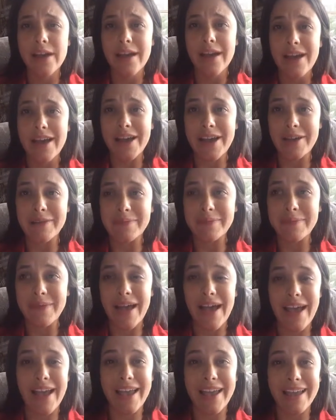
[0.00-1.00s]
um,
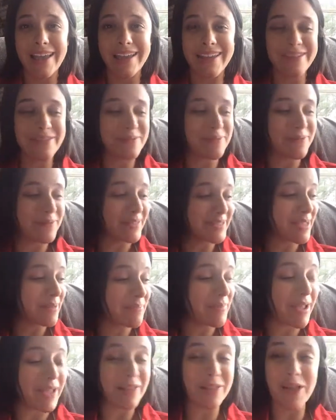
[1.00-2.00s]
I set
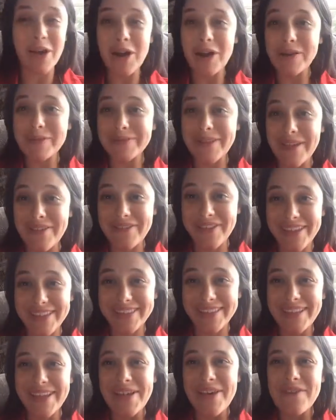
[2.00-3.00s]
my alarm. I've got
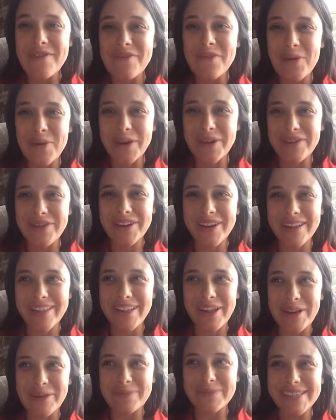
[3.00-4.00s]
four different
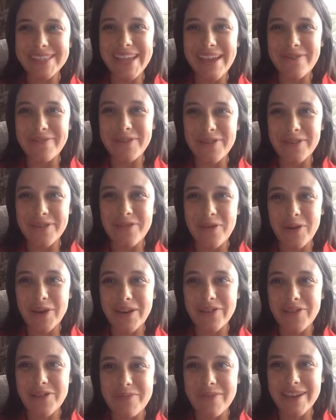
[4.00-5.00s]
alarms set for four
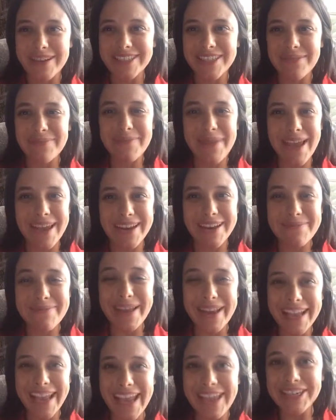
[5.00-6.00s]
different med med
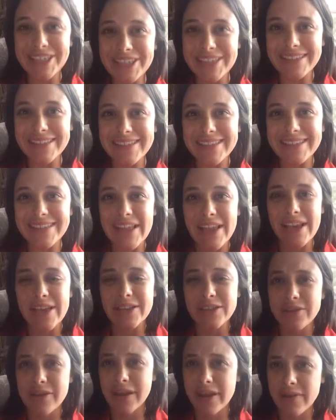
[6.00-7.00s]
medications,
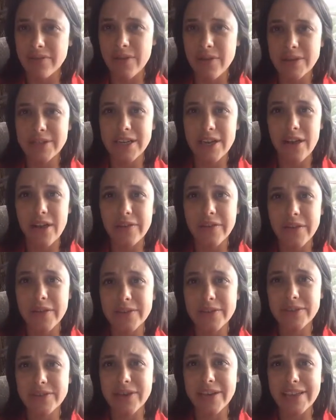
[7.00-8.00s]
so I can rotate all of those
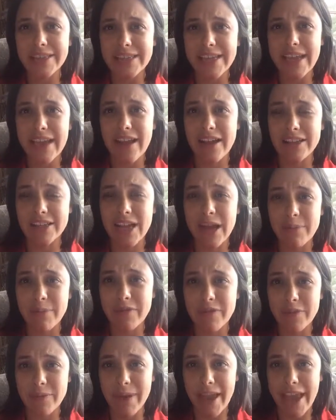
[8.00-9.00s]
and try to stay on top of
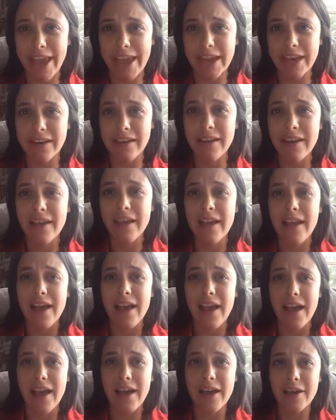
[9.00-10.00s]
the pain.
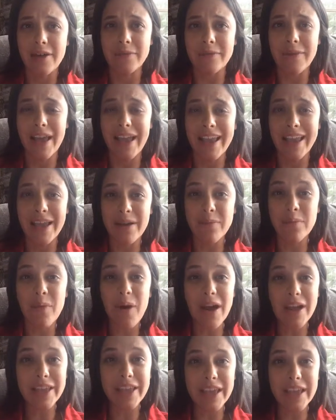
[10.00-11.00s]
Um, I am
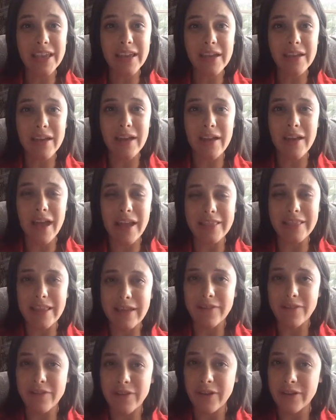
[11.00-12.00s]
walking, I think,
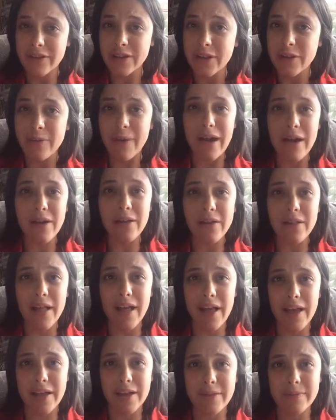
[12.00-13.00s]
fairly well
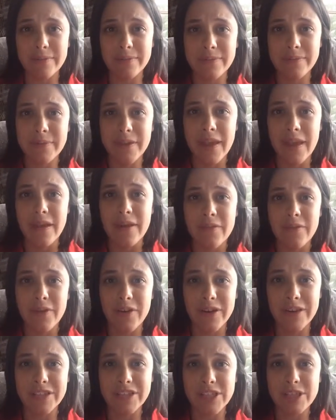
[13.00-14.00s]
um, for
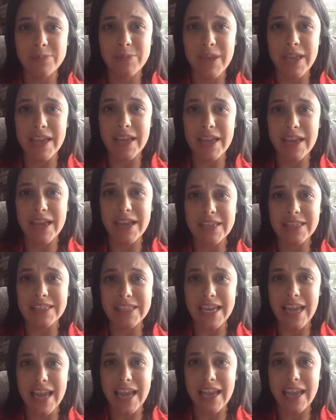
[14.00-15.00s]
it just being a
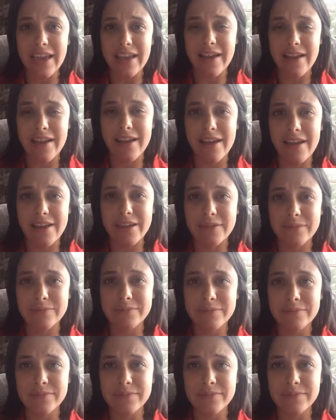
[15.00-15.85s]
day um,